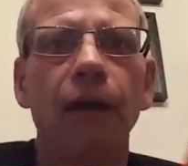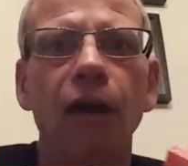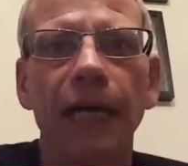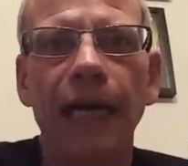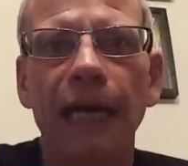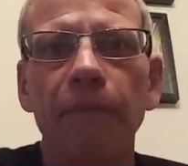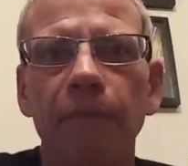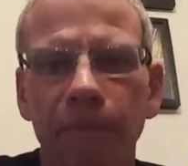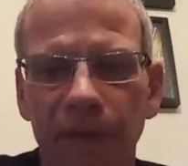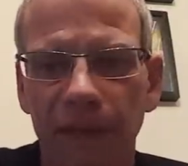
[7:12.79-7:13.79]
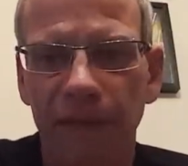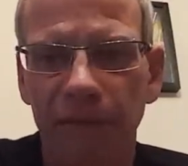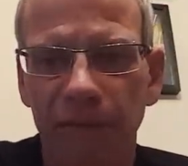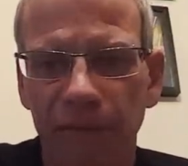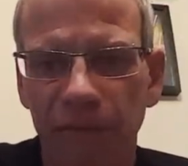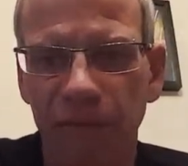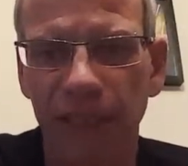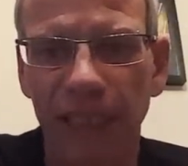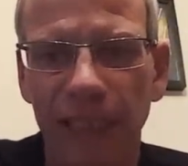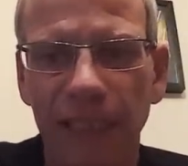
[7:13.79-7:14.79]
I am
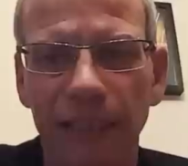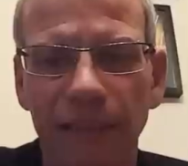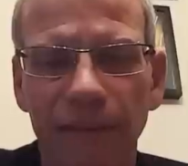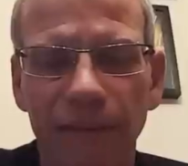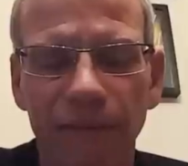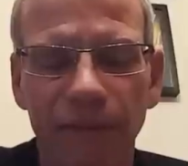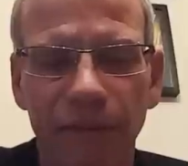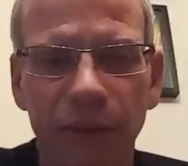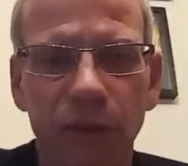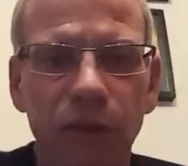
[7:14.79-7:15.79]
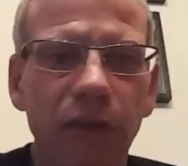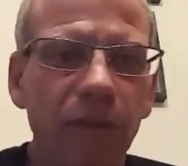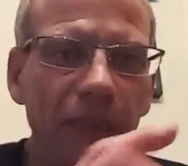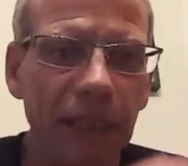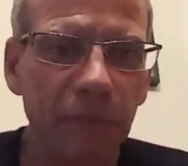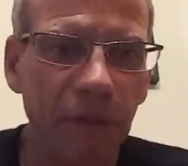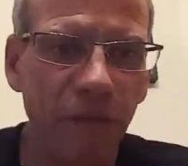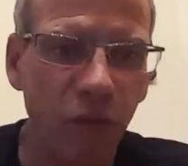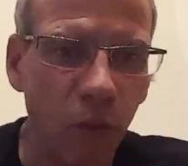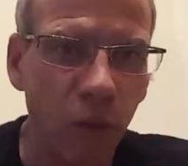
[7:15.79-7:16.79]
releasing reviews I made
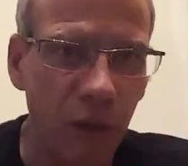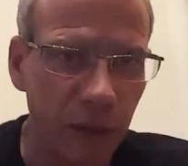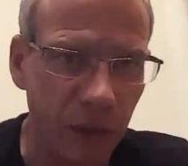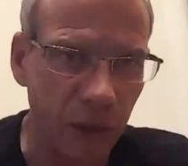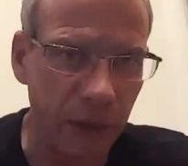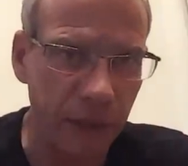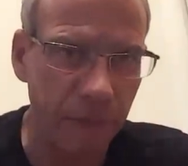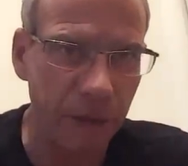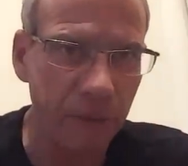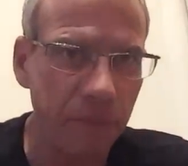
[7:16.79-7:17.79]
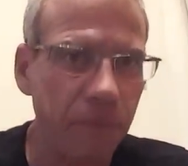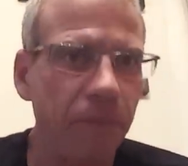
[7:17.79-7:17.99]
before I started chemo,